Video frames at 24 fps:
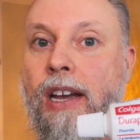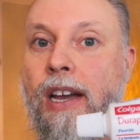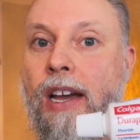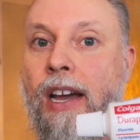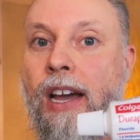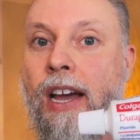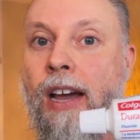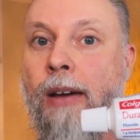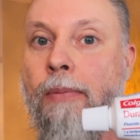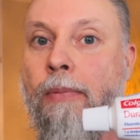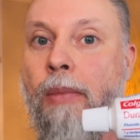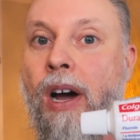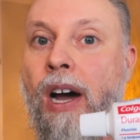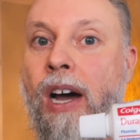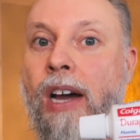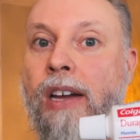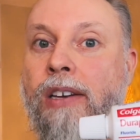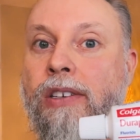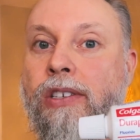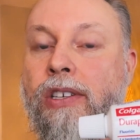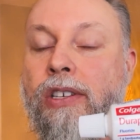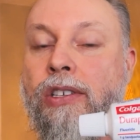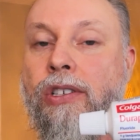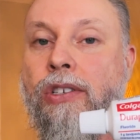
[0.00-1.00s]
I
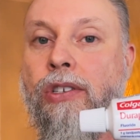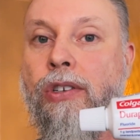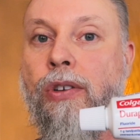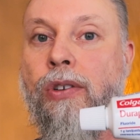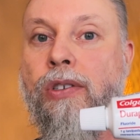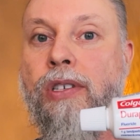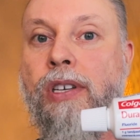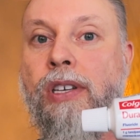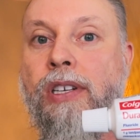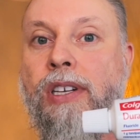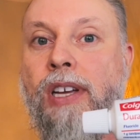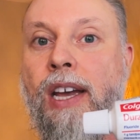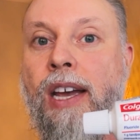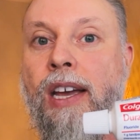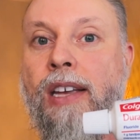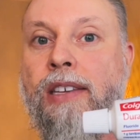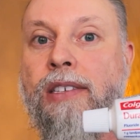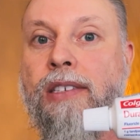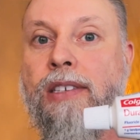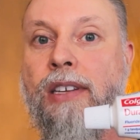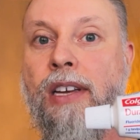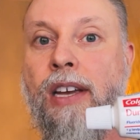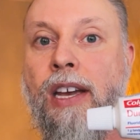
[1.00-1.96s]
just use it as